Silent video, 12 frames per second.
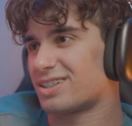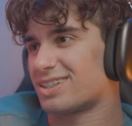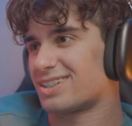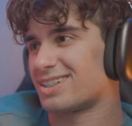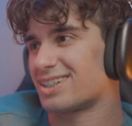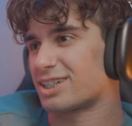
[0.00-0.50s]

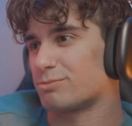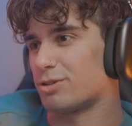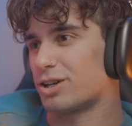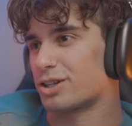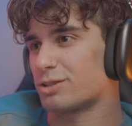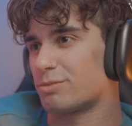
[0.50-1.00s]
Come on, come
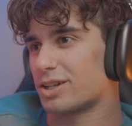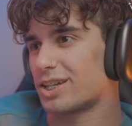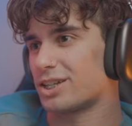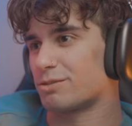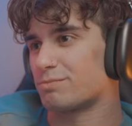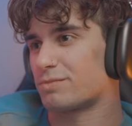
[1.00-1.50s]
on, get him.
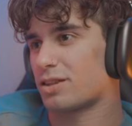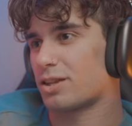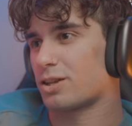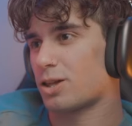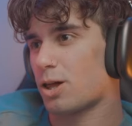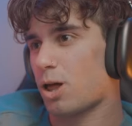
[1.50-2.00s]

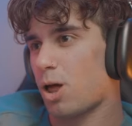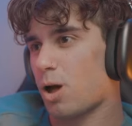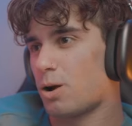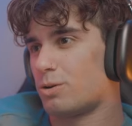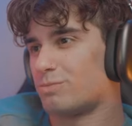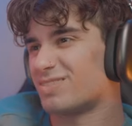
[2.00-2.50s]

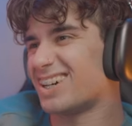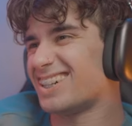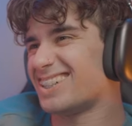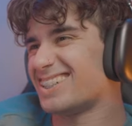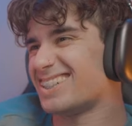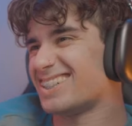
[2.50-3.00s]

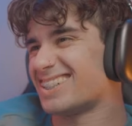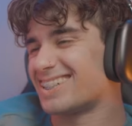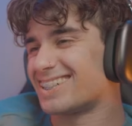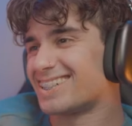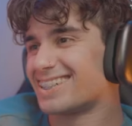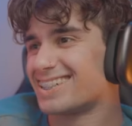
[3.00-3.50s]
Oh!